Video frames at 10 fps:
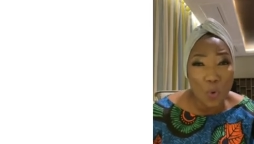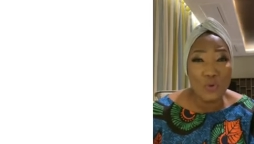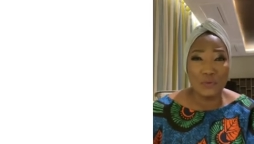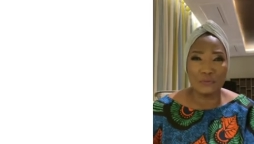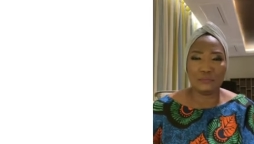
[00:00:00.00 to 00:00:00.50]

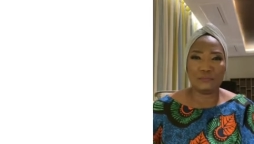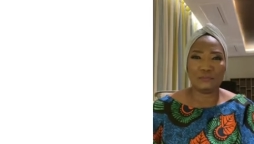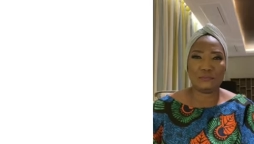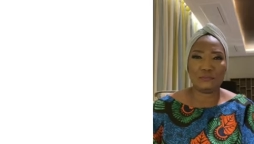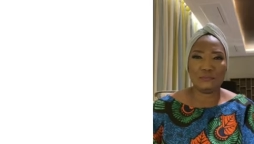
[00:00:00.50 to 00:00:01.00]
own.
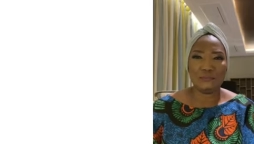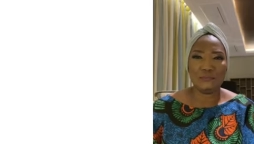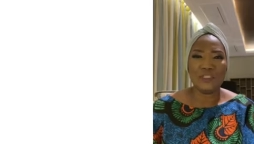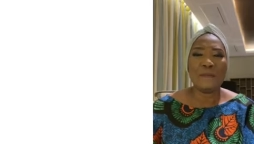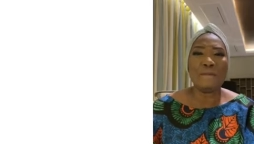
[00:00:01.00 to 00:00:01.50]

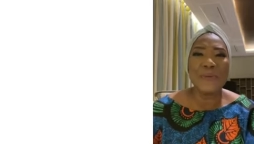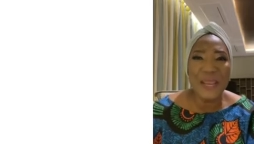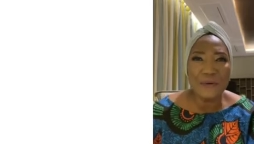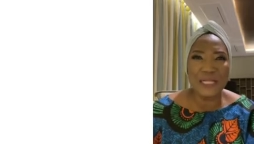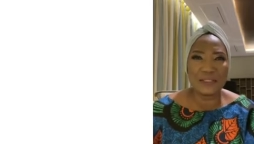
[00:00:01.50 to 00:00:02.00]

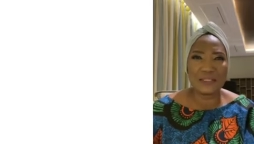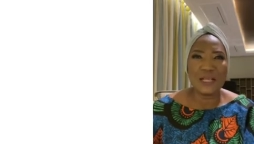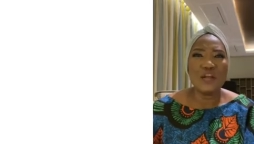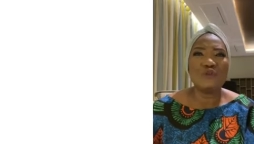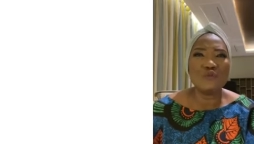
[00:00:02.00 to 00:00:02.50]
Parents,
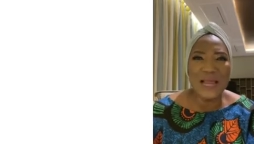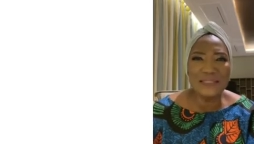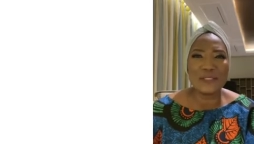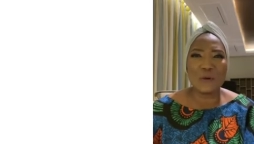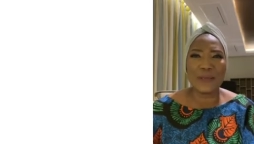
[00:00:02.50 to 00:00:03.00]

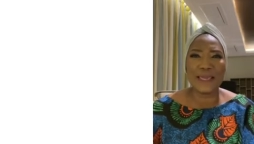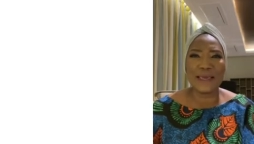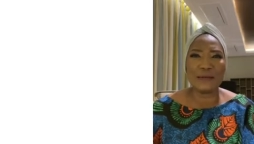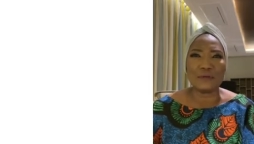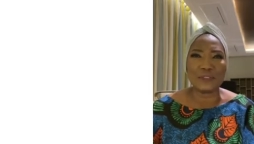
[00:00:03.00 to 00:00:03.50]
raise your
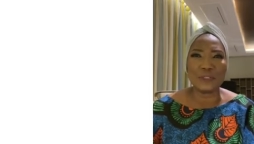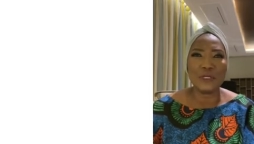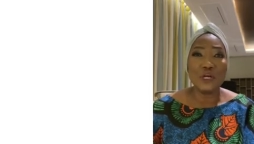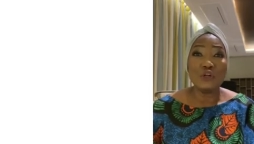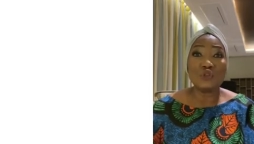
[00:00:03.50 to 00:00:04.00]
girls
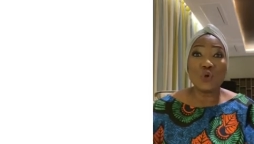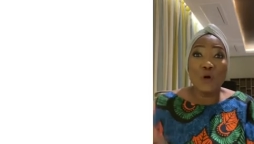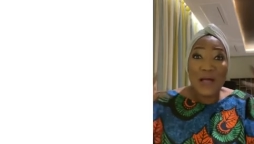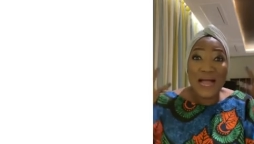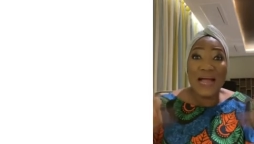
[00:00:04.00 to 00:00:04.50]
to
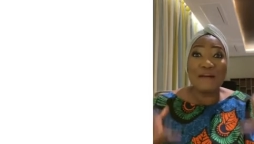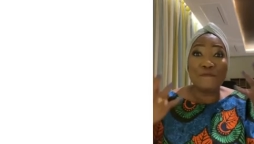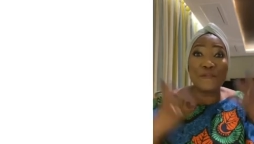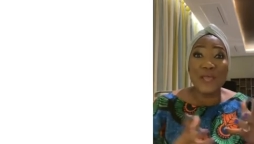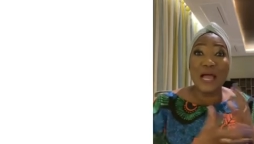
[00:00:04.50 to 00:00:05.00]

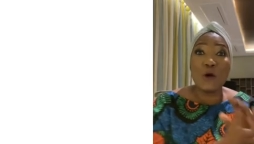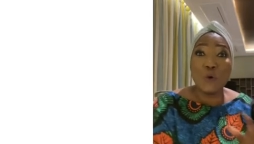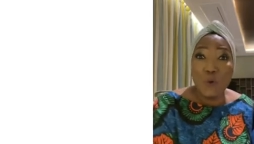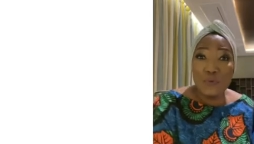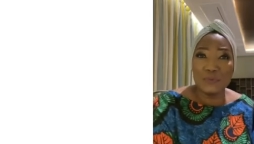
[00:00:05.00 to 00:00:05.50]
have their
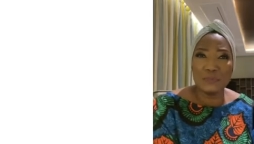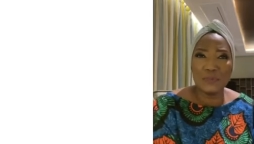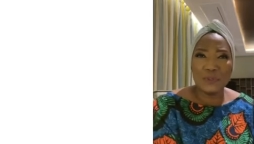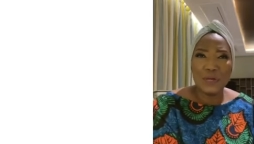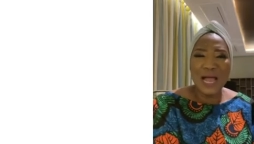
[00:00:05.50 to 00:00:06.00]
own.
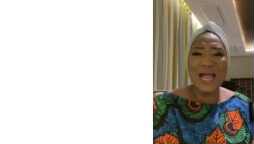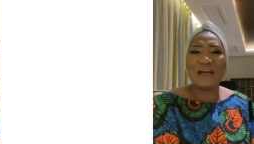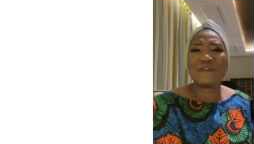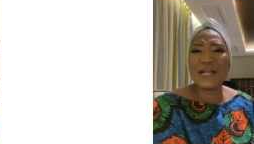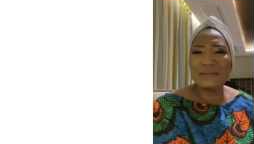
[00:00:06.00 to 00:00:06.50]
I
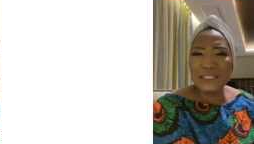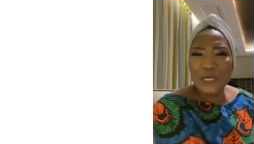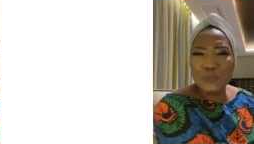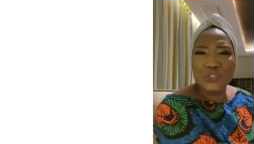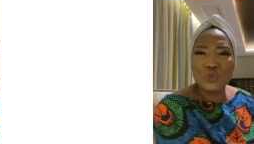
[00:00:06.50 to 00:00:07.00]
have
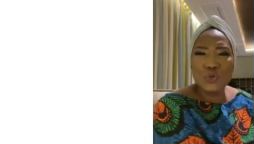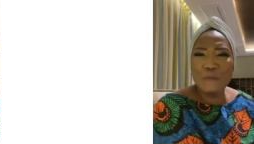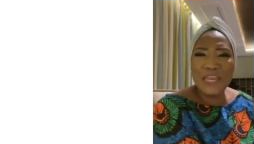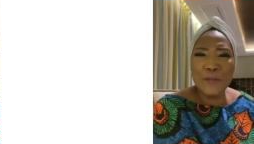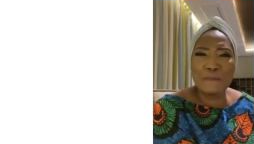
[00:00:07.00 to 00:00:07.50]
counseled with too
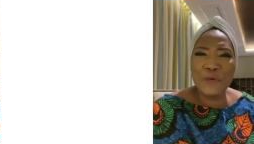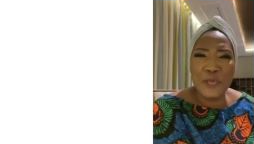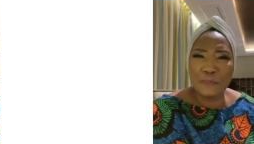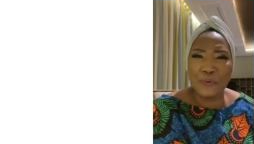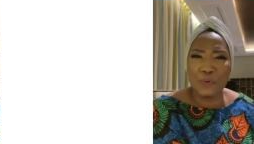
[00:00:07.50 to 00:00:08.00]
many
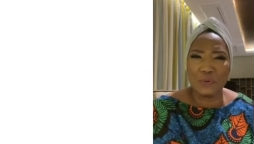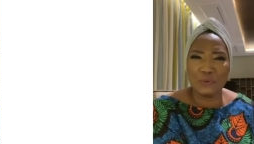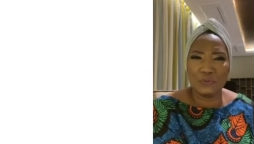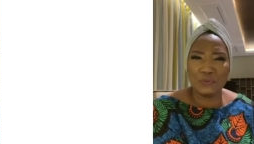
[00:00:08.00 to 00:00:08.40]
people,